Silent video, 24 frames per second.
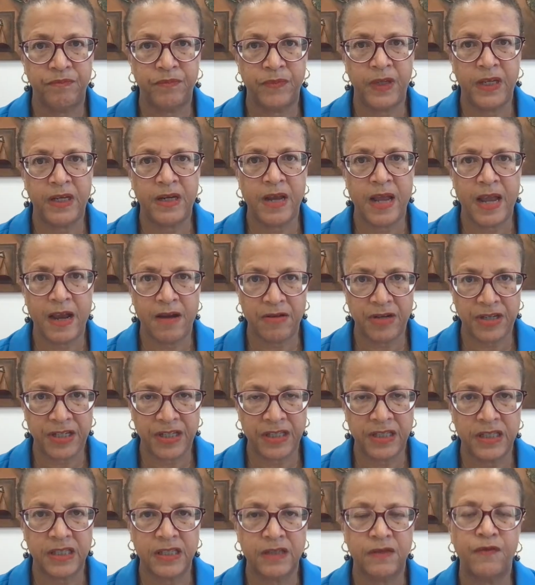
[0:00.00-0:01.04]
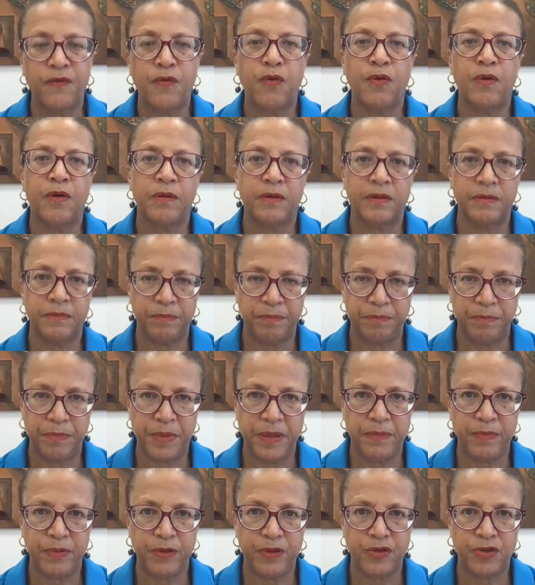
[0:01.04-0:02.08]
inheritance for
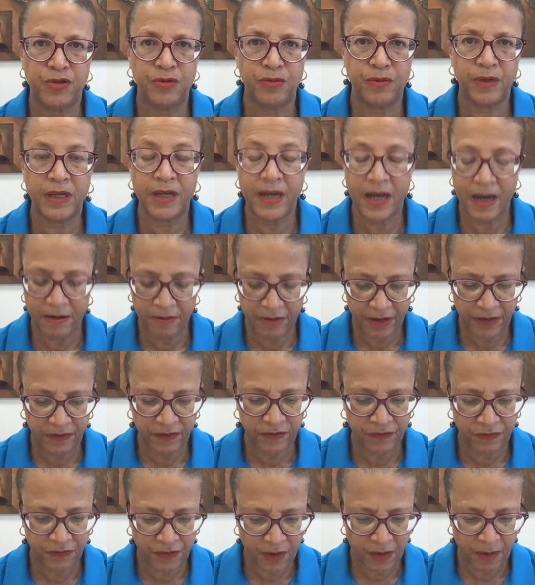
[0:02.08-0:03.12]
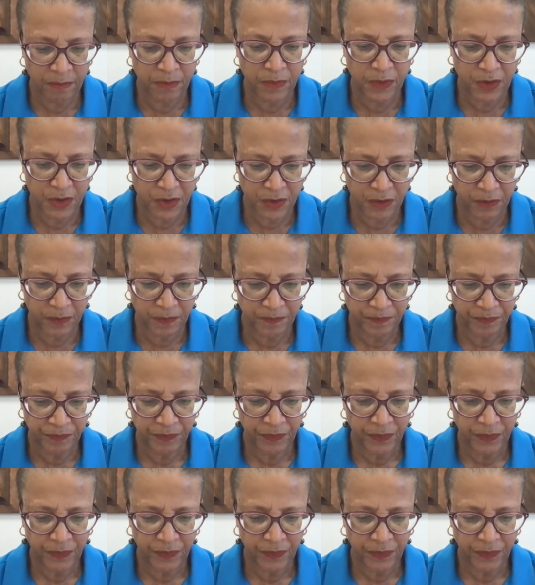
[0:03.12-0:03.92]
people to inherit from you.